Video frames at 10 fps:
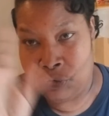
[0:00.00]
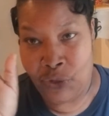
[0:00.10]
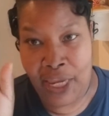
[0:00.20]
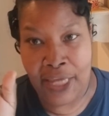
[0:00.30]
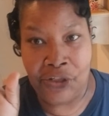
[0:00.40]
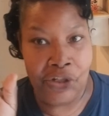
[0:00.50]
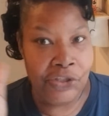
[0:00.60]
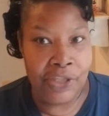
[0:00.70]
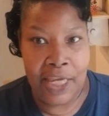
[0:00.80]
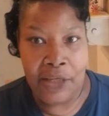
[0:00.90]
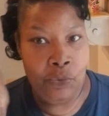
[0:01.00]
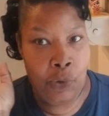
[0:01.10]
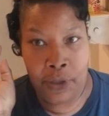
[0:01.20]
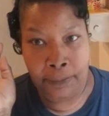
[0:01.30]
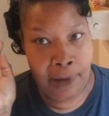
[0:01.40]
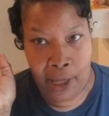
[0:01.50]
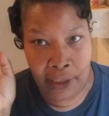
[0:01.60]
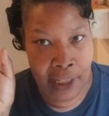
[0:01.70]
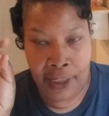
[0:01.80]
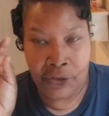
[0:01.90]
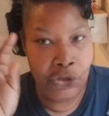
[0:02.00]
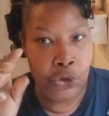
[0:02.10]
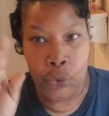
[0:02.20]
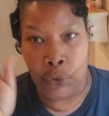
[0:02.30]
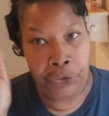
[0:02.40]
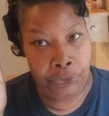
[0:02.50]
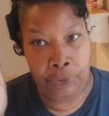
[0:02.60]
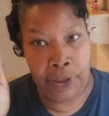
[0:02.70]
You can't just say you want to buy like 2 or 3.